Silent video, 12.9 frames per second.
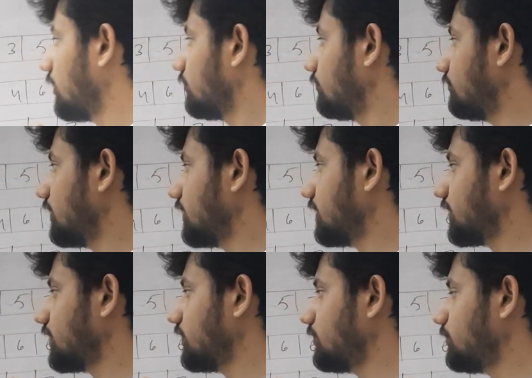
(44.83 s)
What
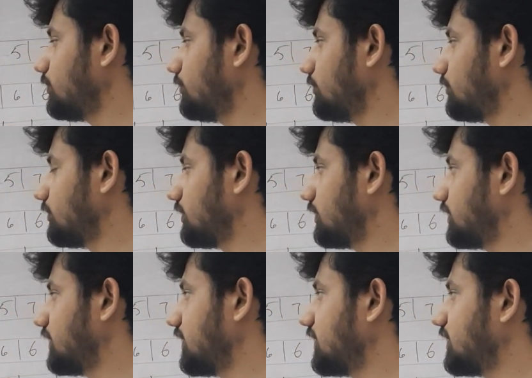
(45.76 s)
you
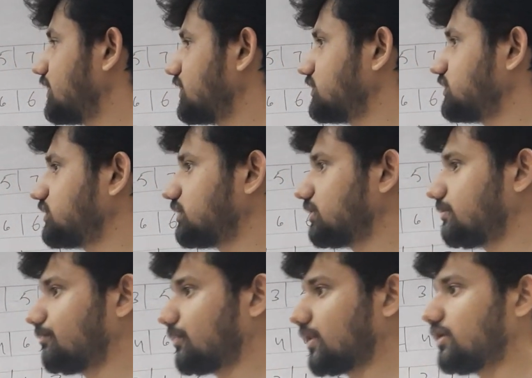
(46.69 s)
did is
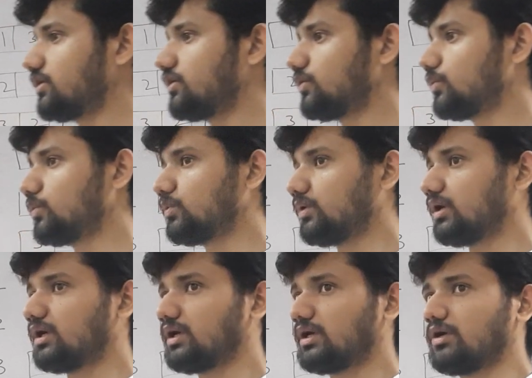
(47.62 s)
you
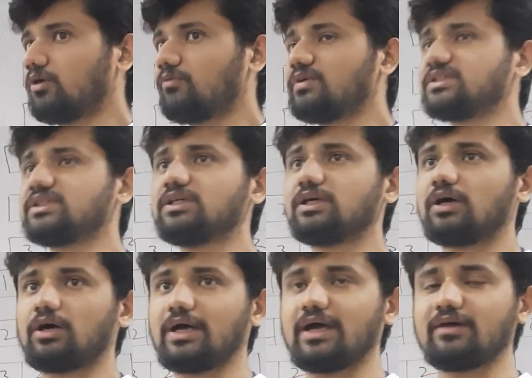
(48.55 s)

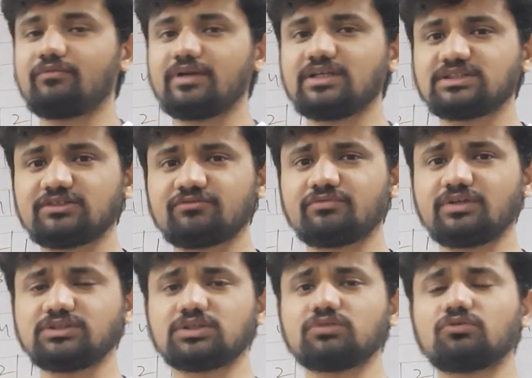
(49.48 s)
obviously every shift
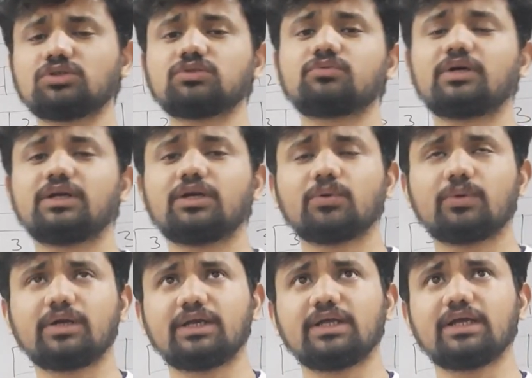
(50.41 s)
feature was
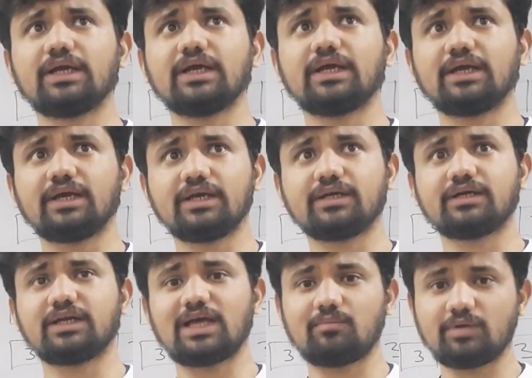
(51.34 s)
128
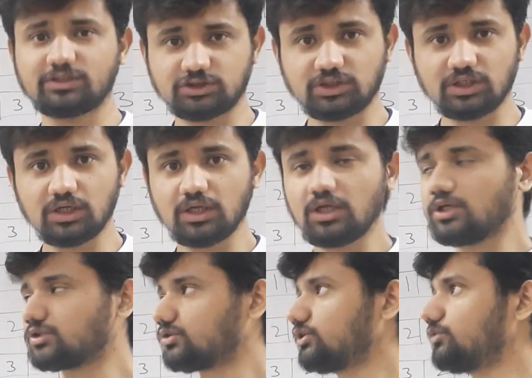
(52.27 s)
dimensional,
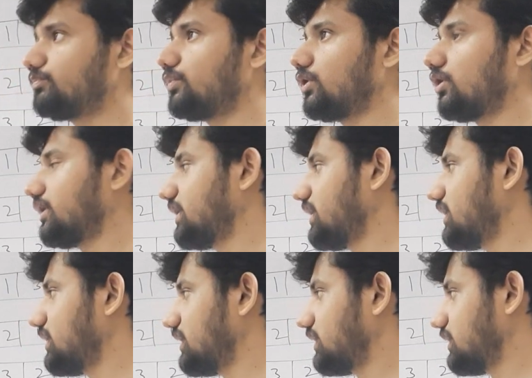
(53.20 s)
so you
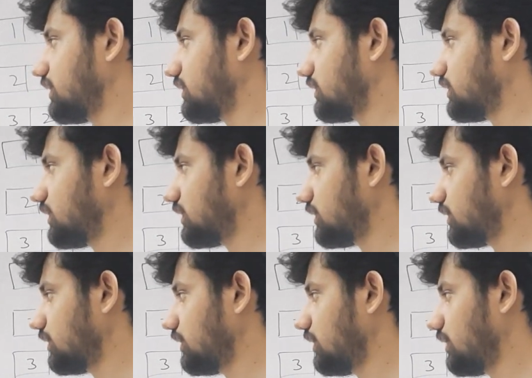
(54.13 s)
plotted
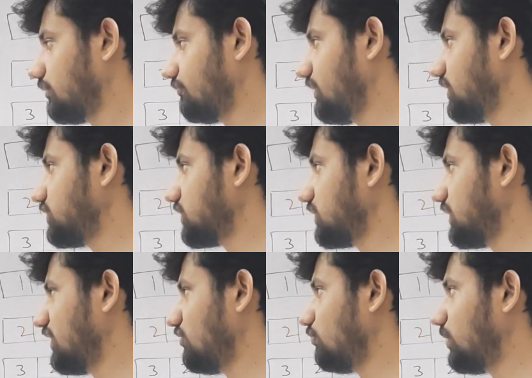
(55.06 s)
the feature
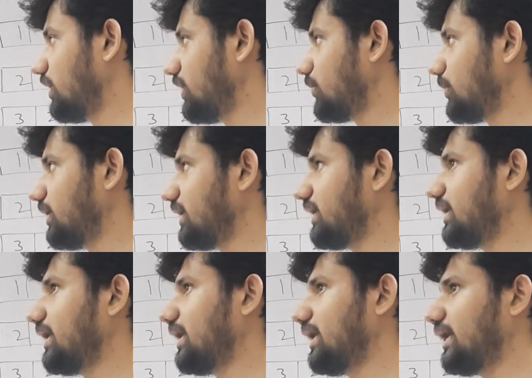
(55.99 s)
in
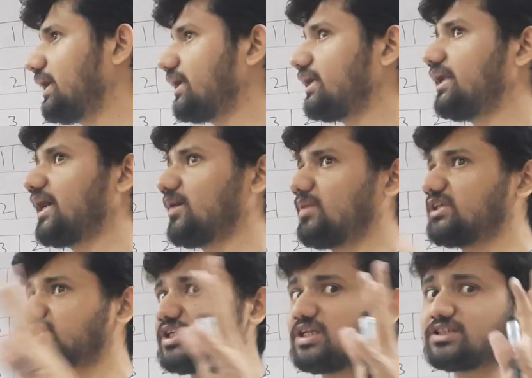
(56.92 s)
128
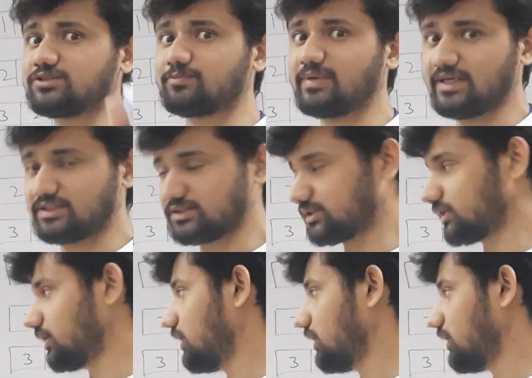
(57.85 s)
dimensional space.